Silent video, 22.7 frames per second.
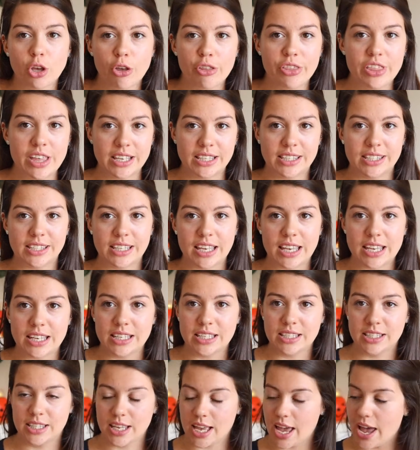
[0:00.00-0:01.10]
So this
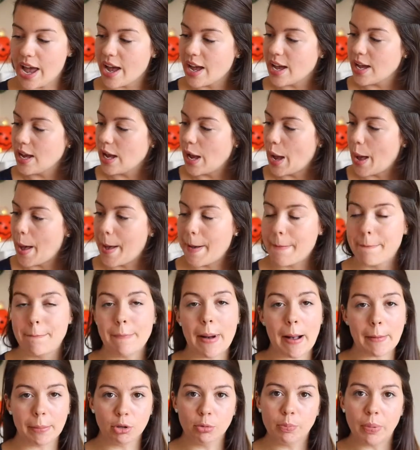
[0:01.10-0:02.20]
is a
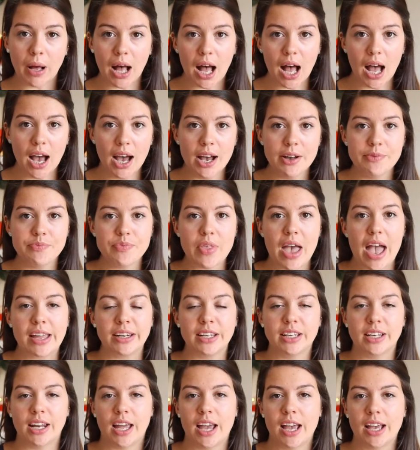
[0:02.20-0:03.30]
bubble bar and
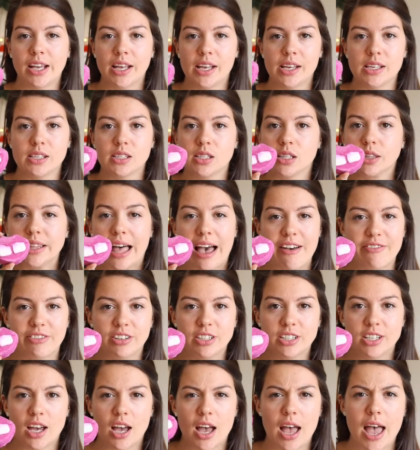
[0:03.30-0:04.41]
it has
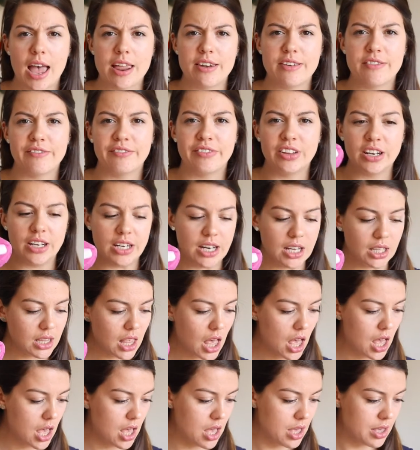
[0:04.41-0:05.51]
lavender and
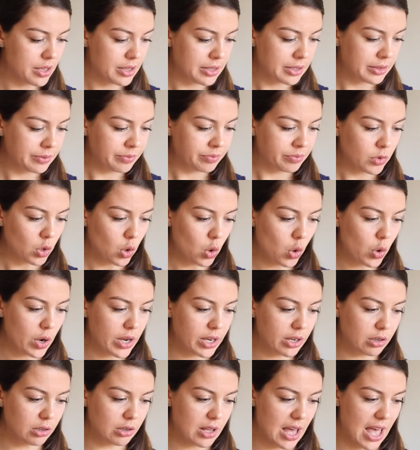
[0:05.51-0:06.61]
vanilla
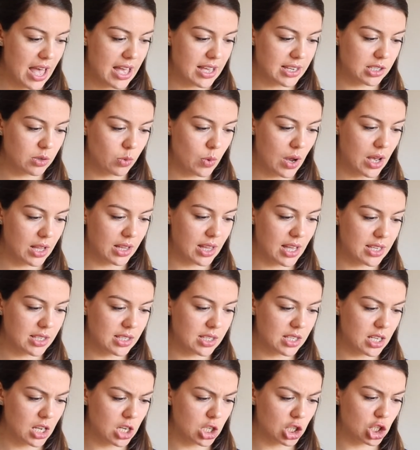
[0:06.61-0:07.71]
oil as well
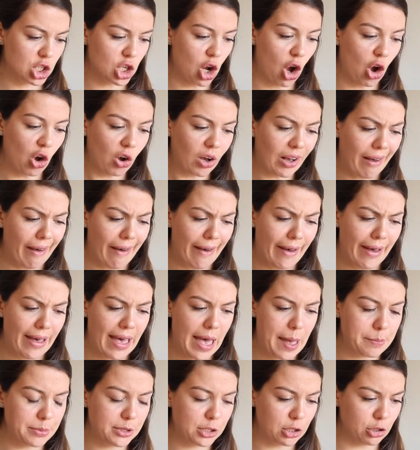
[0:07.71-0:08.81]
as tonka
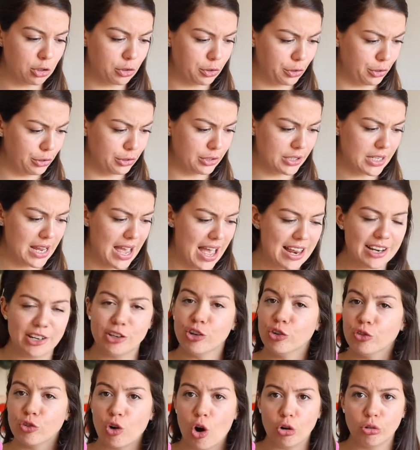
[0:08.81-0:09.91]
absolute
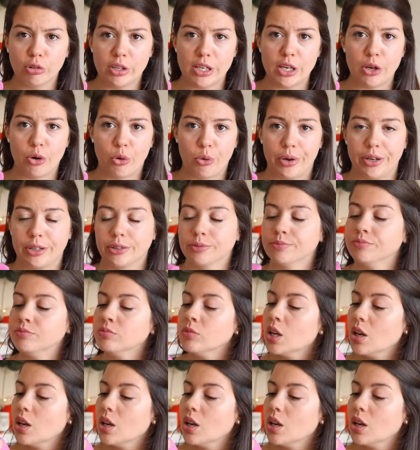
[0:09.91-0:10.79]
and neroli oil.